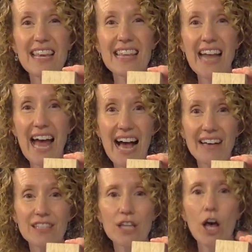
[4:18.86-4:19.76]
that
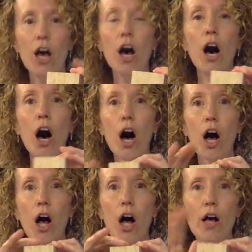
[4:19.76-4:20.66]
has
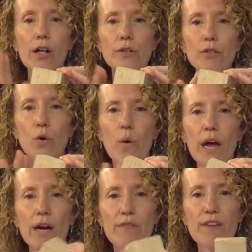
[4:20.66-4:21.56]
all
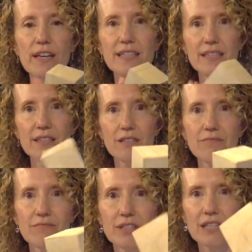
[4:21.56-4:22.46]
square faces.
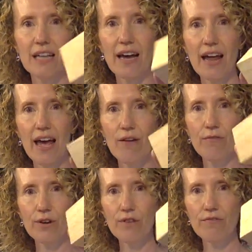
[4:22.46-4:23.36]
Look at that.
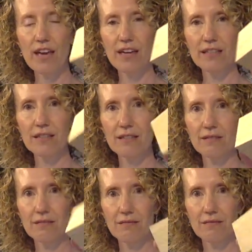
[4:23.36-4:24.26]
Every face
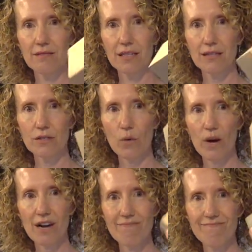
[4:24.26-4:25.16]
is a
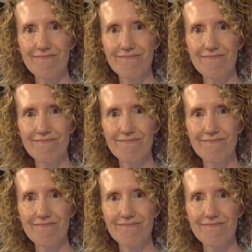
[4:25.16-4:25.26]
square.